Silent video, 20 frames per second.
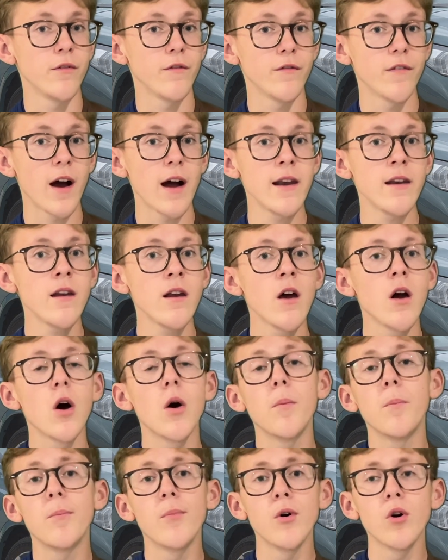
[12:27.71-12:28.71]
fan,
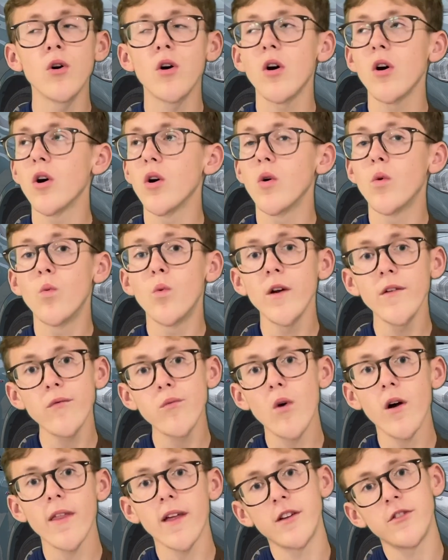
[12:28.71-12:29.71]
but with what
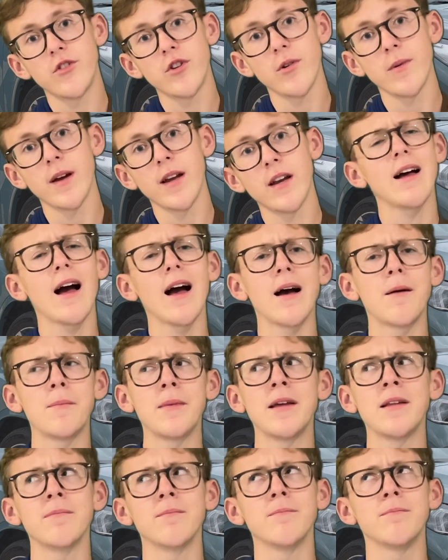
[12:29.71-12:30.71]
they're doing, I mean,
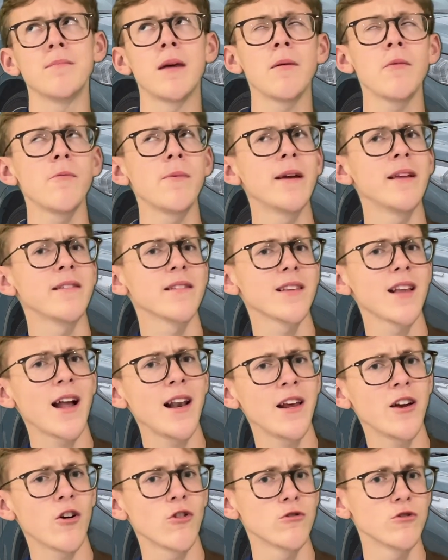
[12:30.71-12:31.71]
maybe being slightly
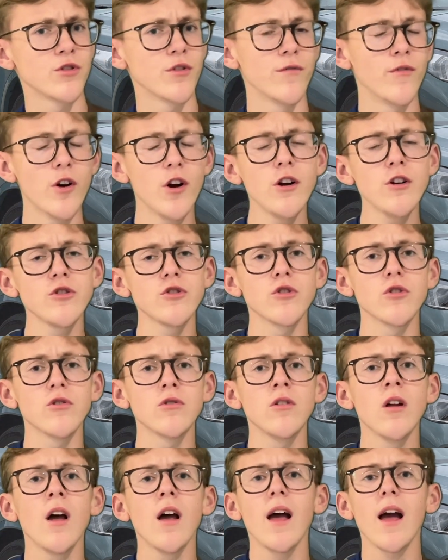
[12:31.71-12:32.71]
controversial,
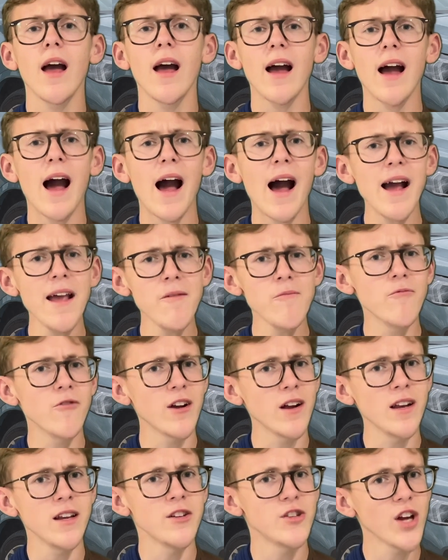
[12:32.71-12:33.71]
I'm really
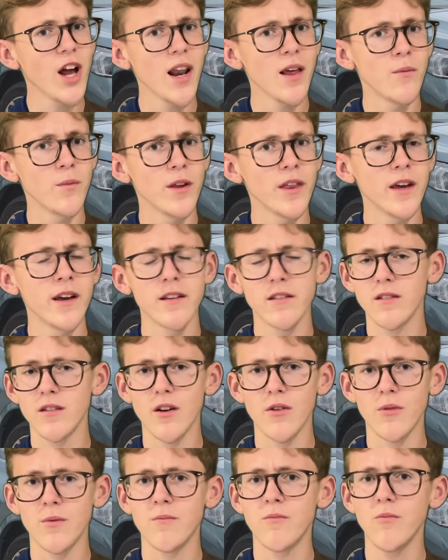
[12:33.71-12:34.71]
gelling with it. So
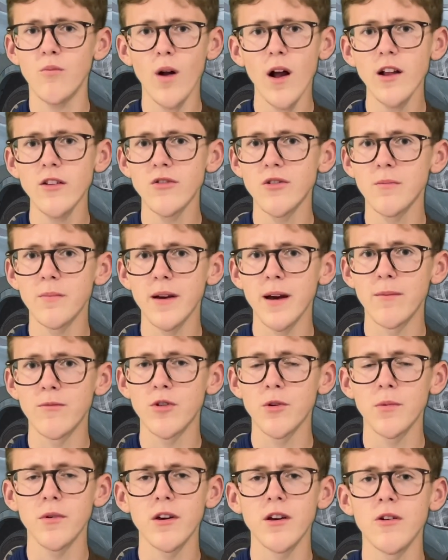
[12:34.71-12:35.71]
well done
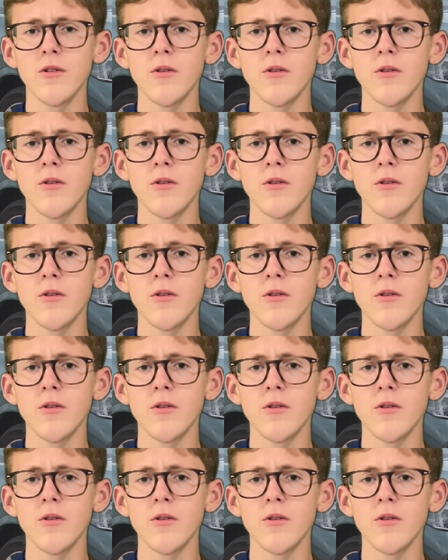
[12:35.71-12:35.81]
BMW,